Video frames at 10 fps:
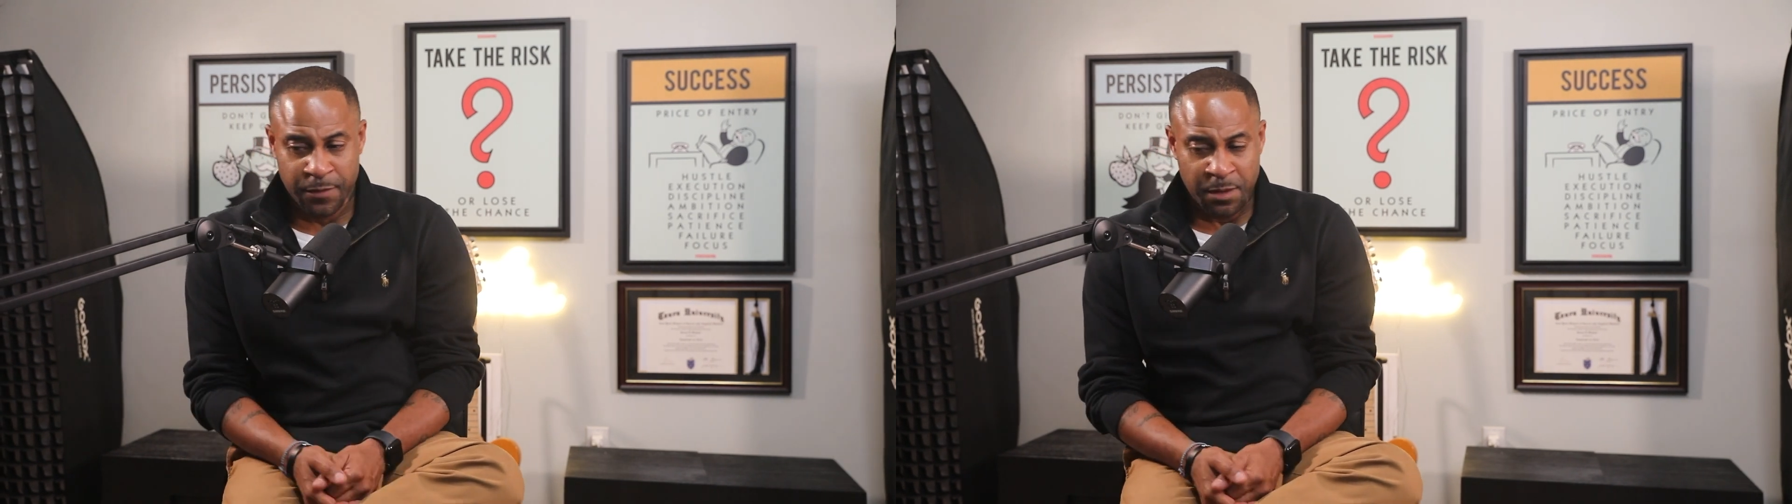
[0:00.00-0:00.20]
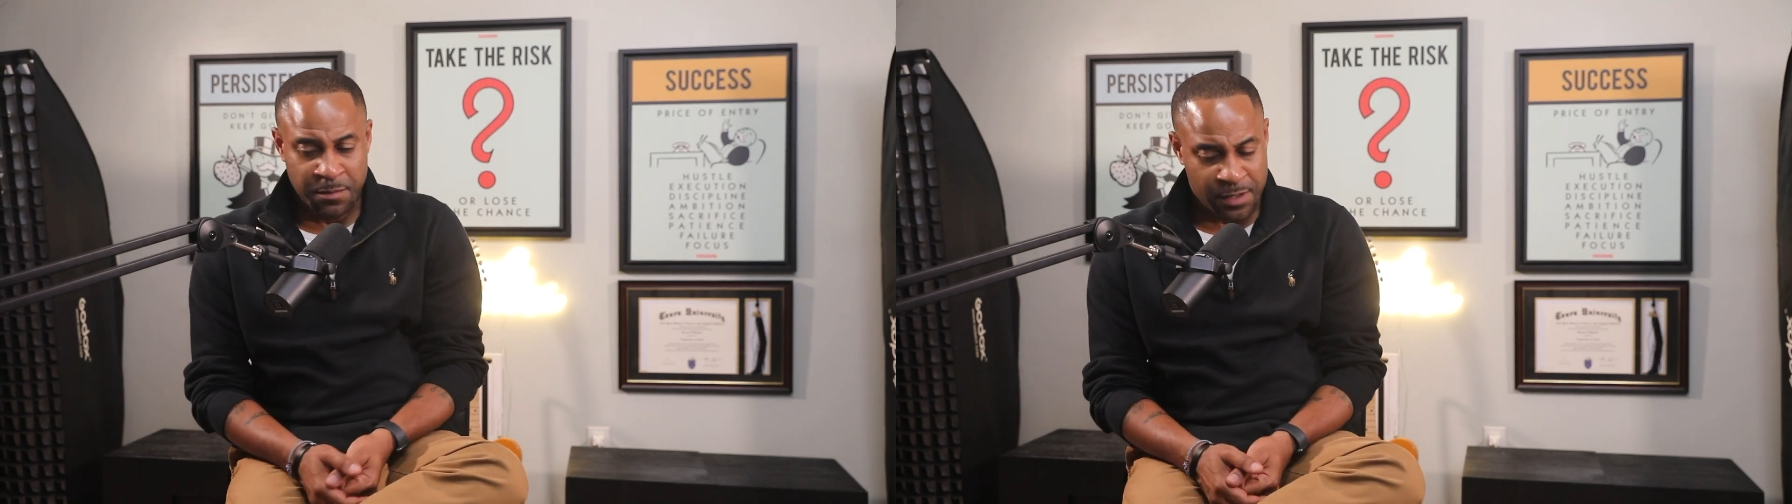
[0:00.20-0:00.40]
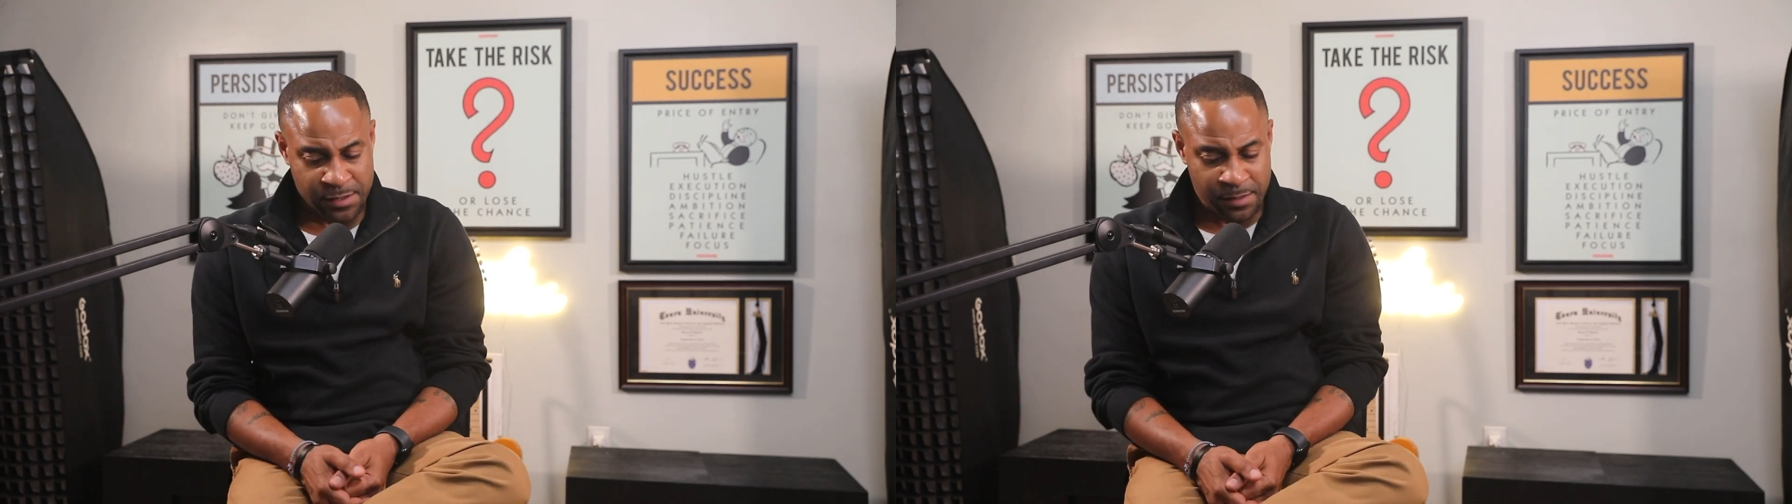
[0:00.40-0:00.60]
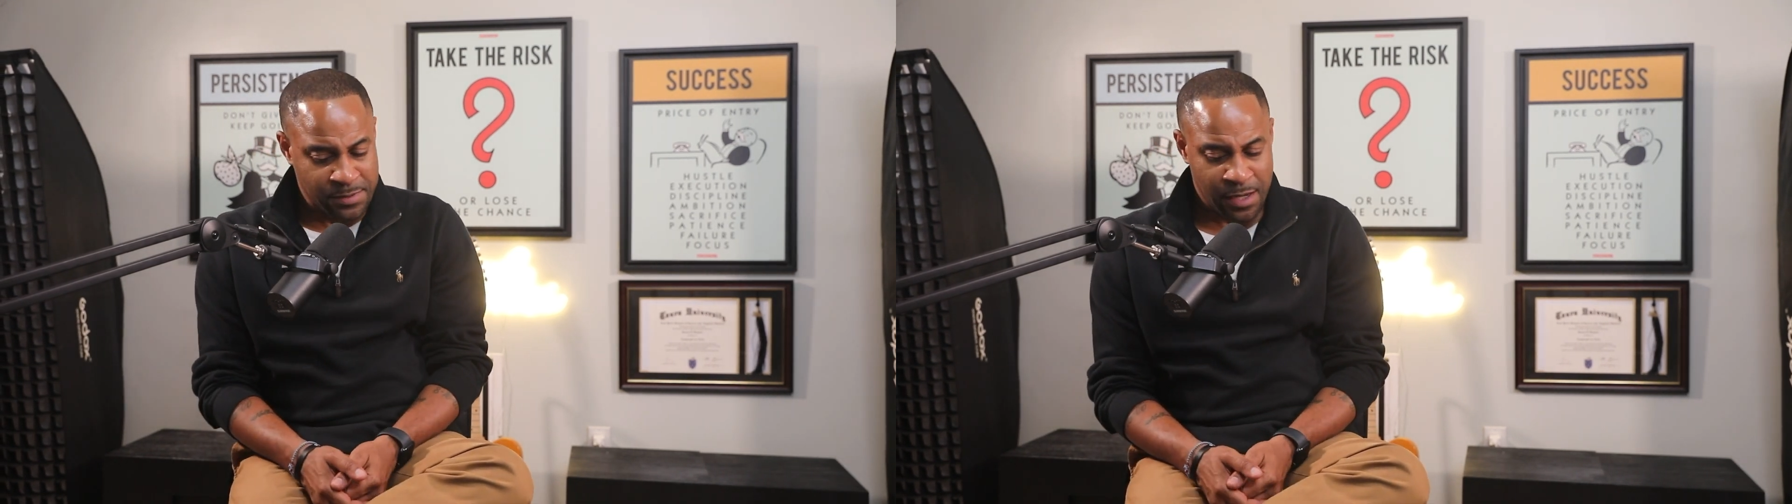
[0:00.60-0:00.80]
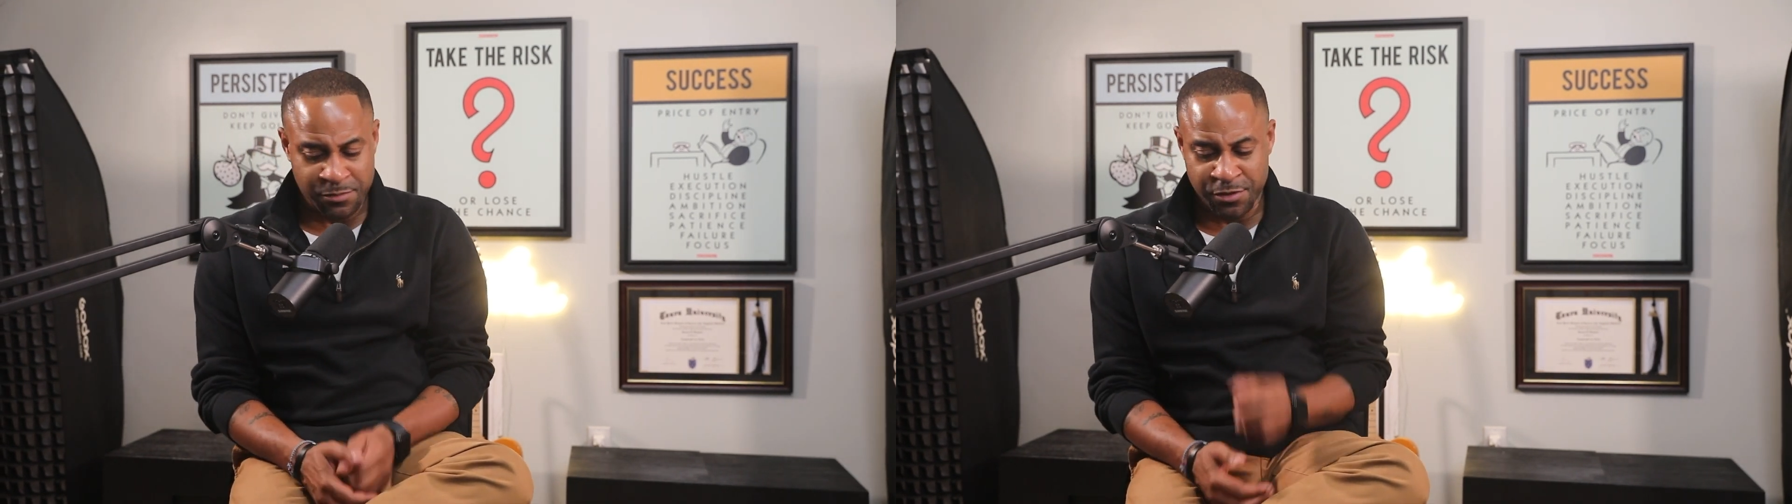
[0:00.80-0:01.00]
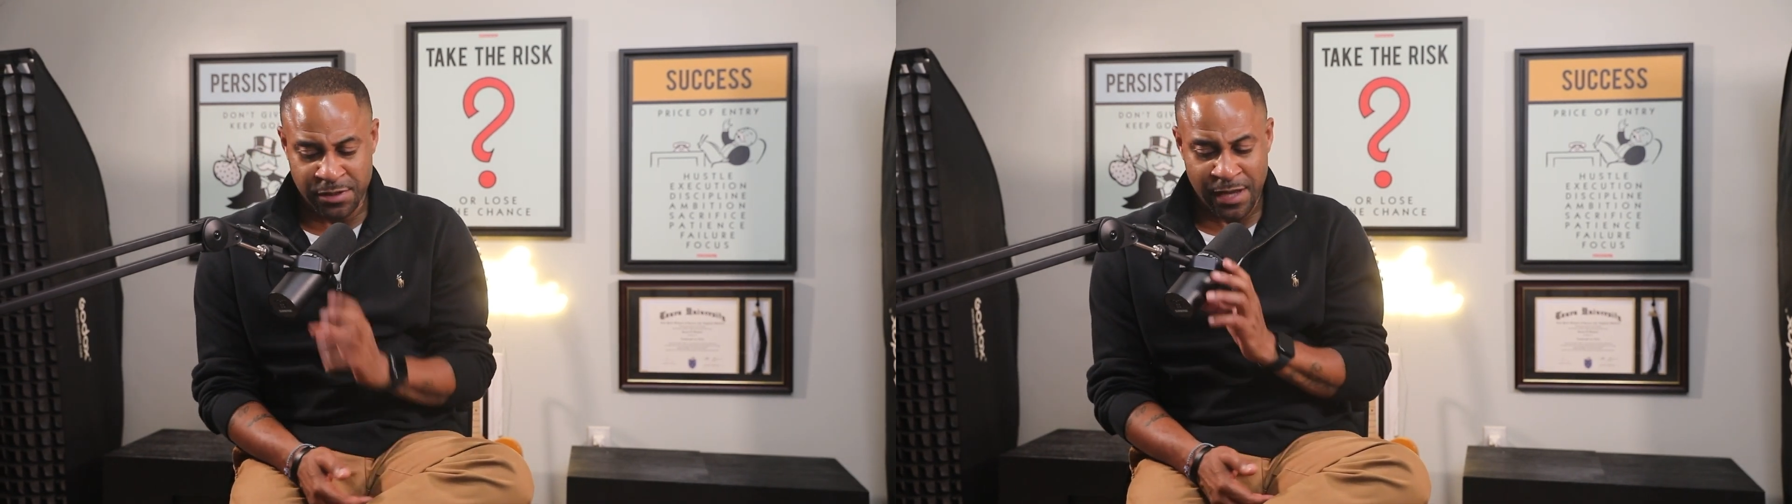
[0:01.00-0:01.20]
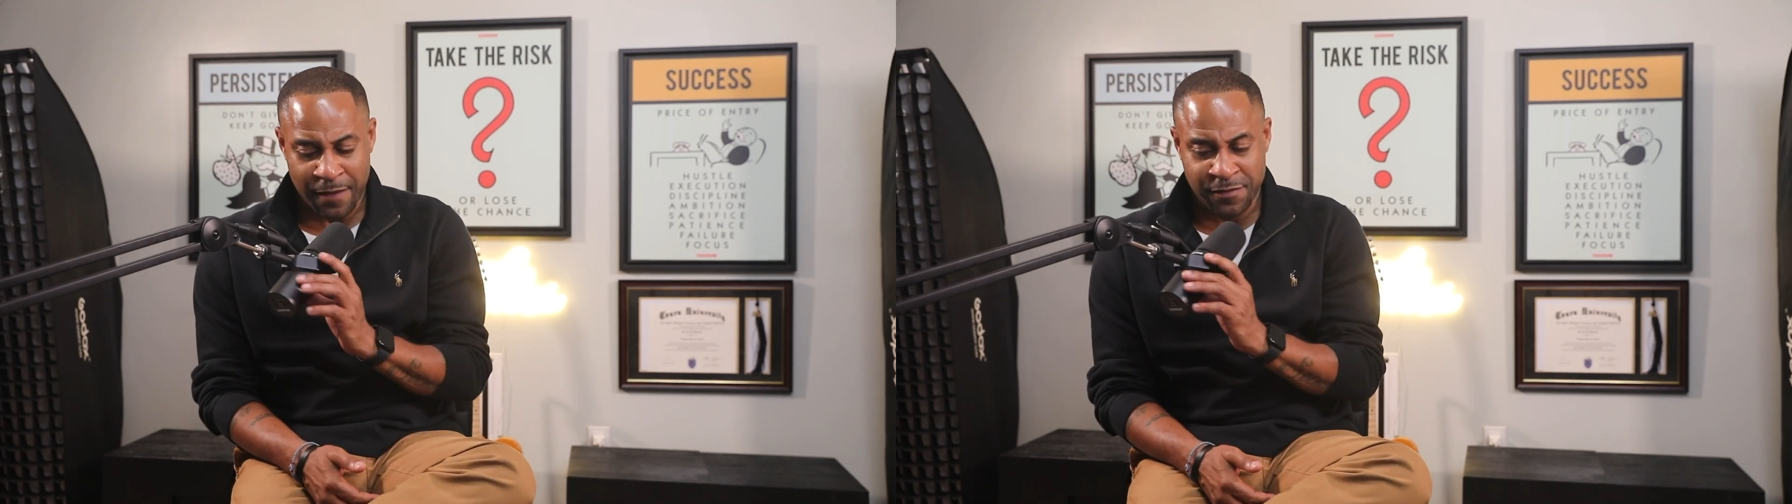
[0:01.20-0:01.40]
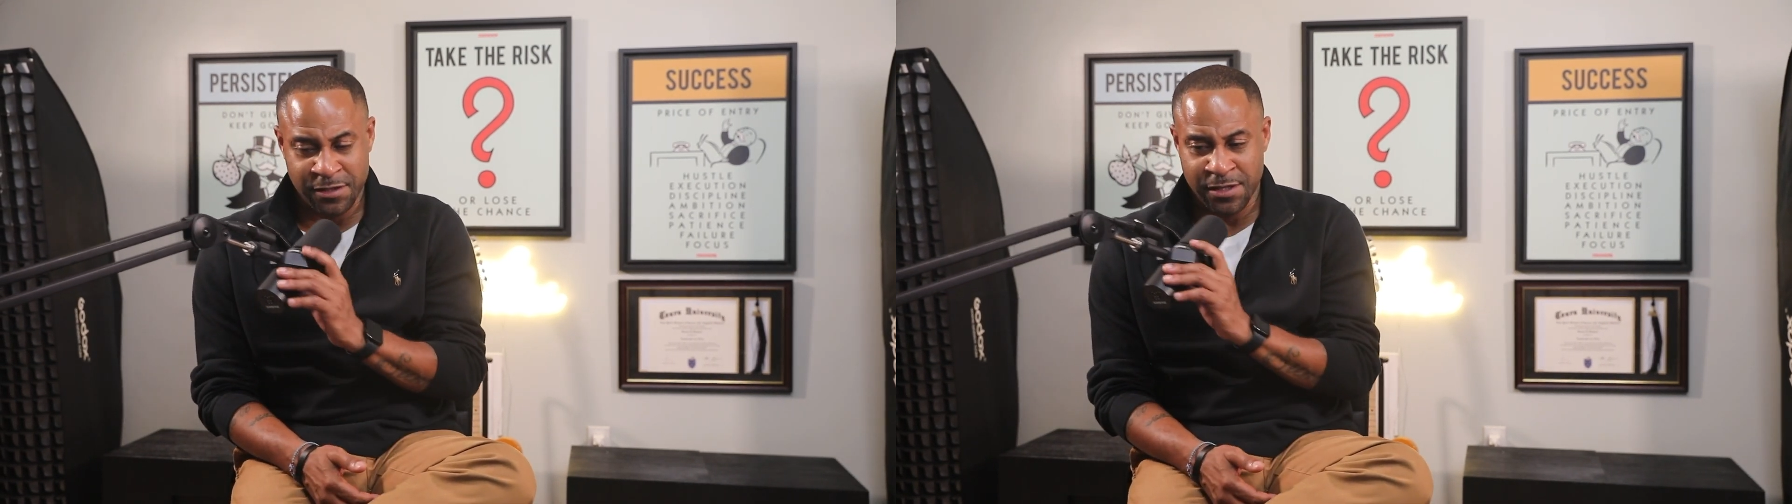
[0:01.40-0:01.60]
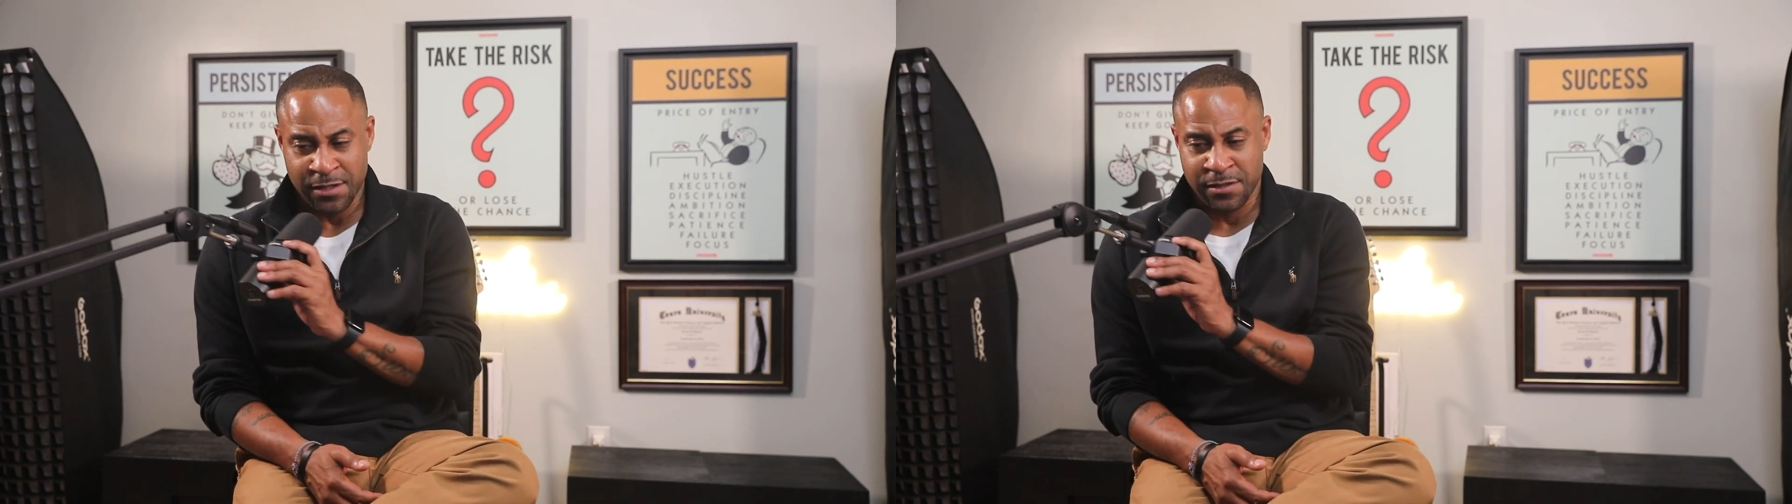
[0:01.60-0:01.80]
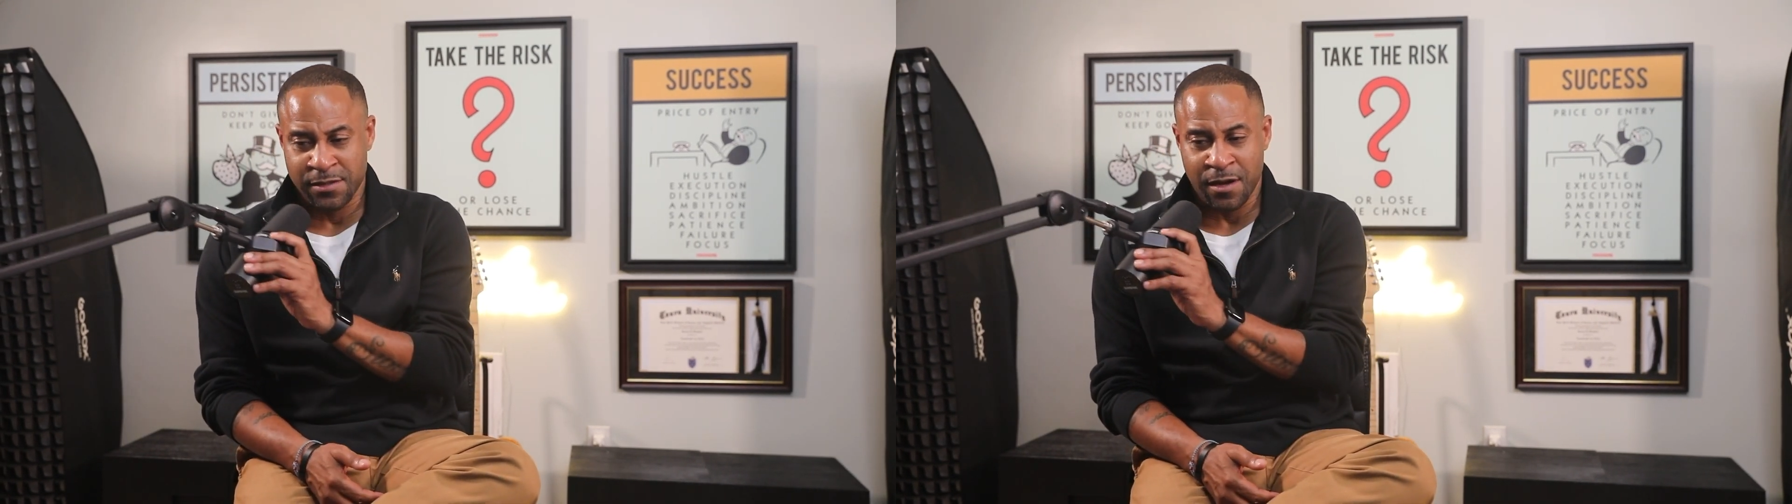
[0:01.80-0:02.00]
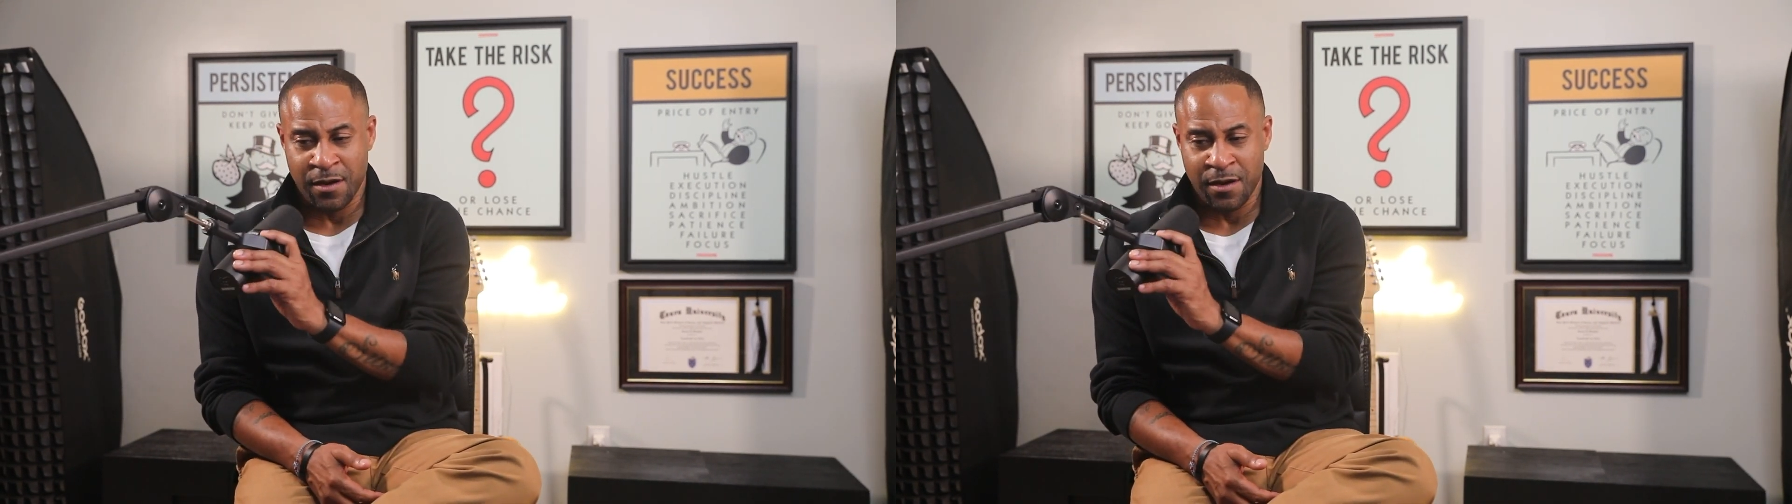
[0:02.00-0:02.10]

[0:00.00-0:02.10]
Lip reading: Because sometimes you just have to just